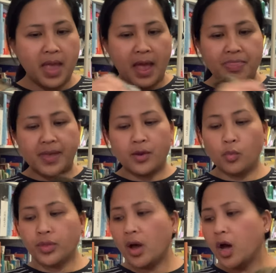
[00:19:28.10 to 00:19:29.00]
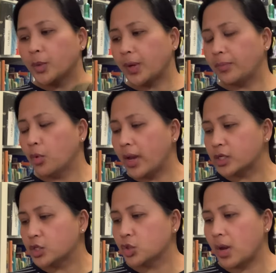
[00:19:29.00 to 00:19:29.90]
and then all oh, the hardware. I'm not
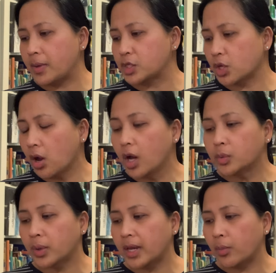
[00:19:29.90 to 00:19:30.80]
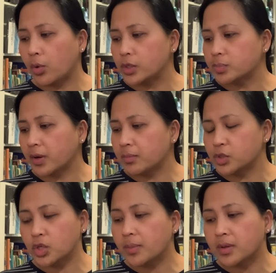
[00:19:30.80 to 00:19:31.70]
actually sure how much the hardware was, but I'm
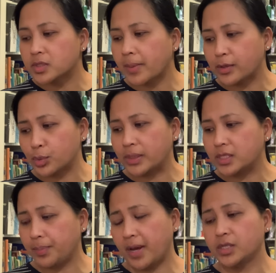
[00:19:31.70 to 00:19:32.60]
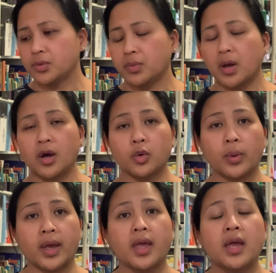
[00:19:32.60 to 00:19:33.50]
assuming it was about £20 of the
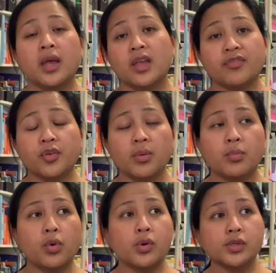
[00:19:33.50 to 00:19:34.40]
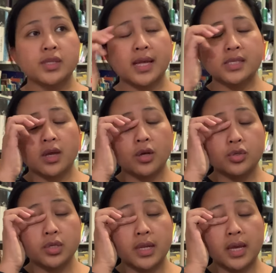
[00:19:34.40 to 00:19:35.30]
hardware, if not more. So that's
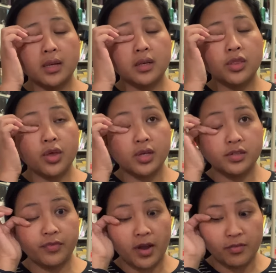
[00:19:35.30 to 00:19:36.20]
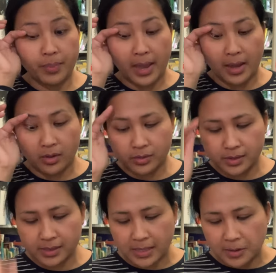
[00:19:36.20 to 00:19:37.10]

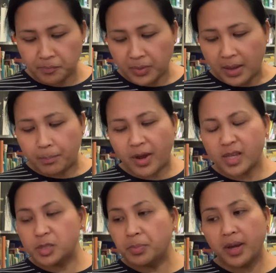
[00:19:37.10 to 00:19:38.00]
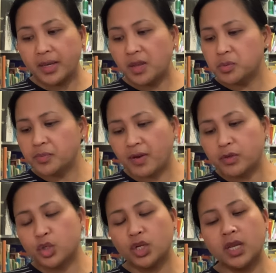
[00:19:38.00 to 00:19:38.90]
£135. Bias binding was
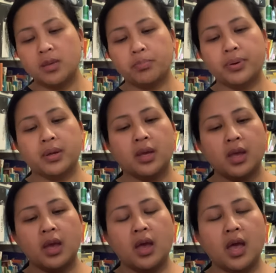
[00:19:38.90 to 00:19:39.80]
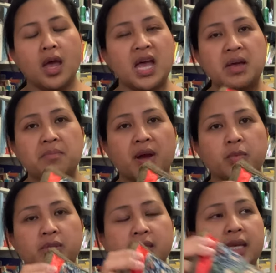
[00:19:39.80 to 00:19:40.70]
very cheap. Um, I
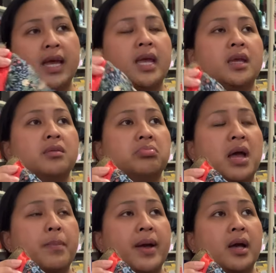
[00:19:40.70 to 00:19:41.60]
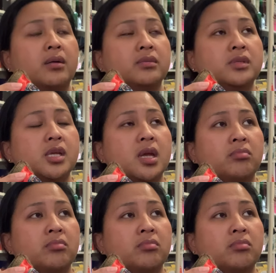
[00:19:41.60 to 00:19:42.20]
would say about